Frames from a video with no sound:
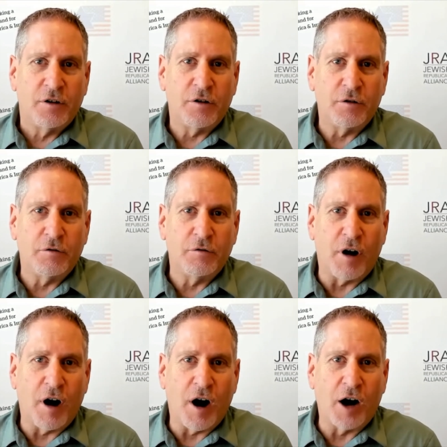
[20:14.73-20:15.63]

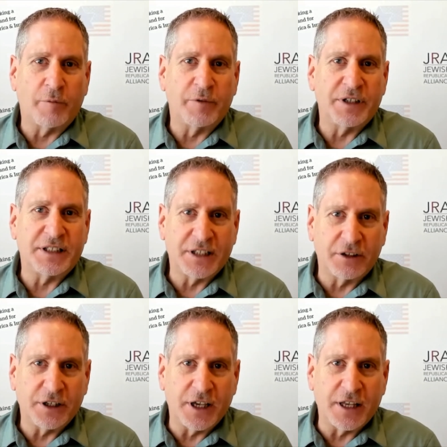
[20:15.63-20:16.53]
who are
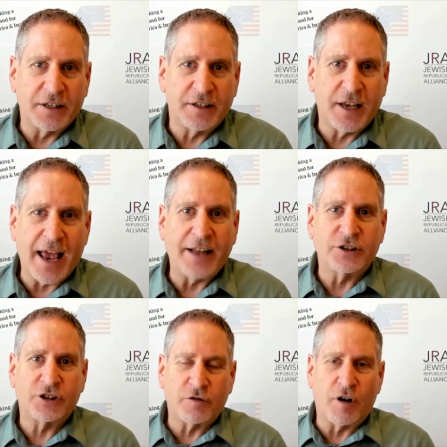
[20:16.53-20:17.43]
resilient and
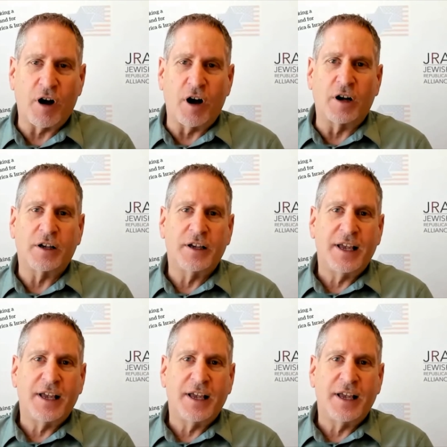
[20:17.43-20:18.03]
strong